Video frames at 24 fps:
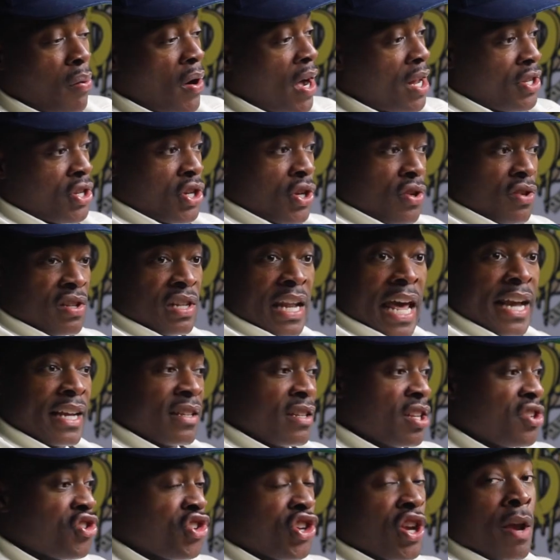punches
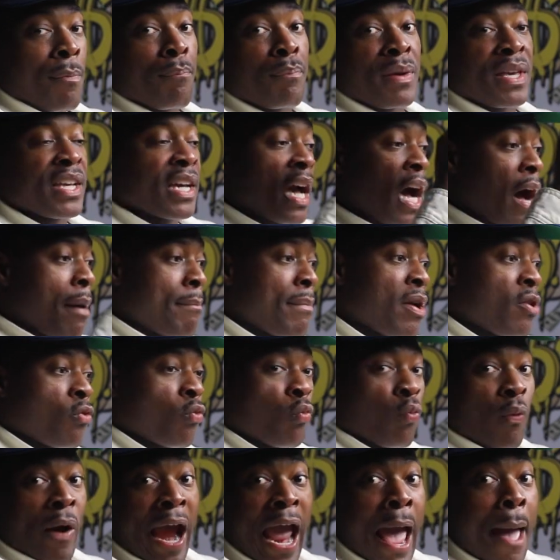like this shit be coming
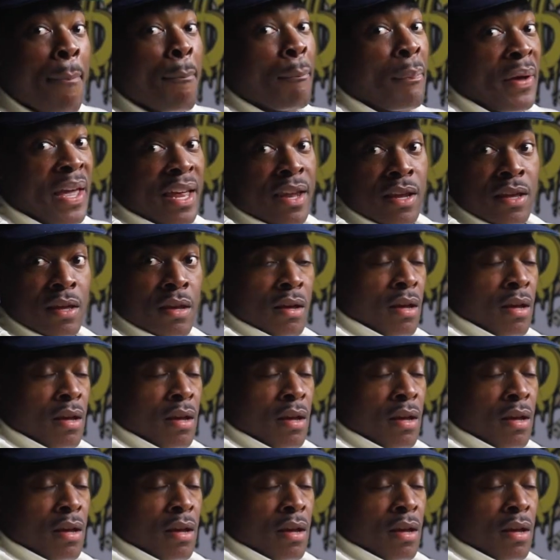rapid.